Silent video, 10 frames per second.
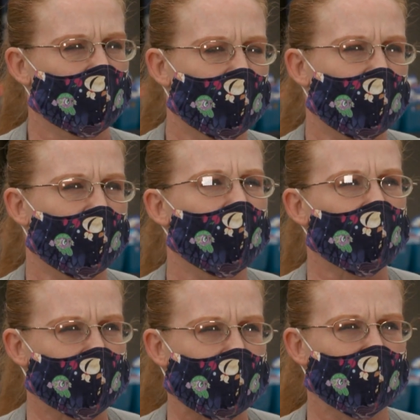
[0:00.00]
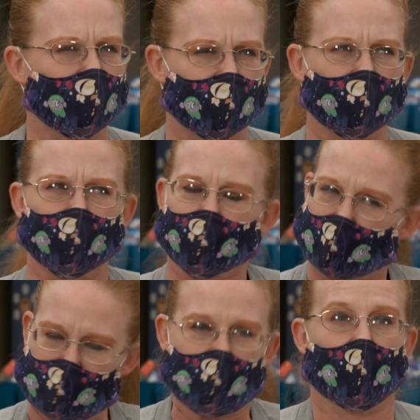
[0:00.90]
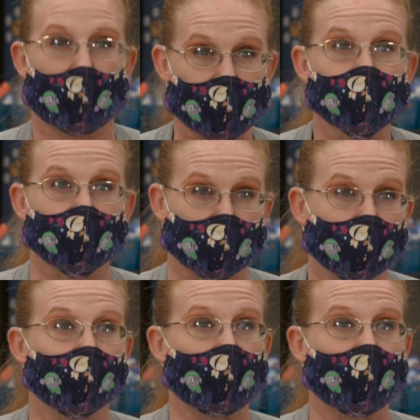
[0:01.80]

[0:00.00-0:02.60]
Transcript: little hard and got a little questionable